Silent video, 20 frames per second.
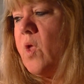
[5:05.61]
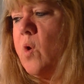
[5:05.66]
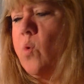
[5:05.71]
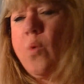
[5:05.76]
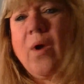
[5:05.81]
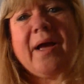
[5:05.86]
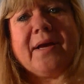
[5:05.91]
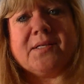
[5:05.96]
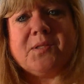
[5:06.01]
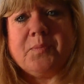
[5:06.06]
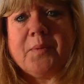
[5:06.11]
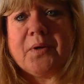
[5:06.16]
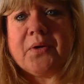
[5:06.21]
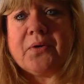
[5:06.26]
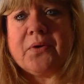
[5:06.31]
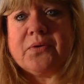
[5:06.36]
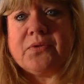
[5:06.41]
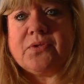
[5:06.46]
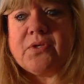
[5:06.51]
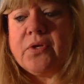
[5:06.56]
wax
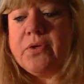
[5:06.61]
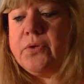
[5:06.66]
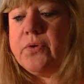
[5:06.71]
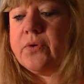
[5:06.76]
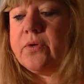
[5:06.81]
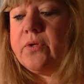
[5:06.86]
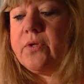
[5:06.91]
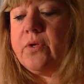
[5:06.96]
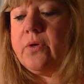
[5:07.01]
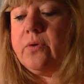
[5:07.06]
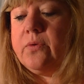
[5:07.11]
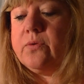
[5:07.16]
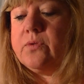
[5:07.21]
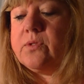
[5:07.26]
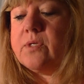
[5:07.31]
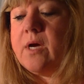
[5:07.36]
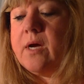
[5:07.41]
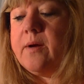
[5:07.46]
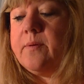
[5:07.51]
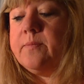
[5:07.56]
markers you can
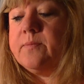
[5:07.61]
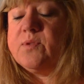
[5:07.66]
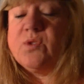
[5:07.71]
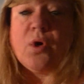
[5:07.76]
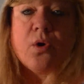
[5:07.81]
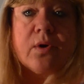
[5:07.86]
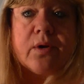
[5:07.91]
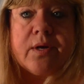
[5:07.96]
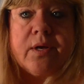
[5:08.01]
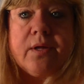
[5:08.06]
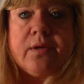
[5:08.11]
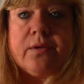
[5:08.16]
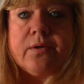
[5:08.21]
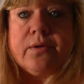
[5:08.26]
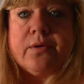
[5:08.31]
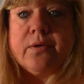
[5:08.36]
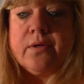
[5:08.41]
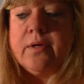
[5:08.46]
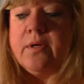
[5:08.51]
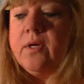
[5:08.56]
use, dark
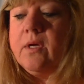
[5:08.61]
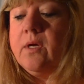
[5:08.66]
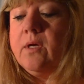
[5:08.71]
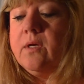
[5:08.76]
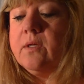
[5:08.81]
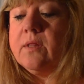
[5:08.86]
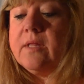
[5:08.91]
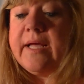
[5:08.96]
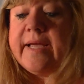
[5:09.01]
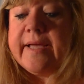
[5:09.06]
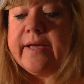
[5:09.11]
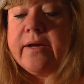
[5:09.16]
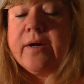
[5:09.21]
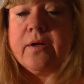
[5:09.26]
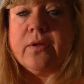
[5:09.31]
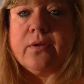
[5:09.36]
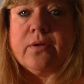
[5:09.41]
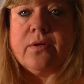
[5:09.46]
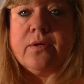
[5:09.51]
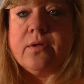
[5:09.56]
colored, light
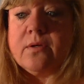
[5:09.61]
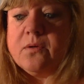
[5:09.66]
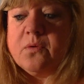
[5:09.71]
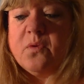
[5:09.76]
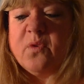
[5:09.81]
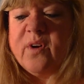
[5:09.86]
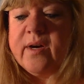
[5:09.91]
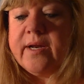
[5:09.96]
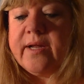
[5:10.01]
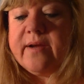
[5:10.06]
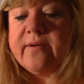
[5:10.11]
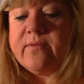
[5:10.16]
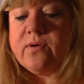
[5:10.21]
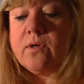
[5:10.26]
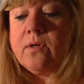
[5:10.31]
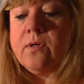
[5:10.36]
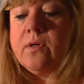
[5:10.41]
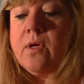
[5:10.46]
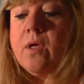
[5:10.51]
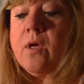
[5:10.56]
colored,
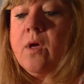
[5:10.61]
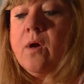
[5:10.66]
whatever.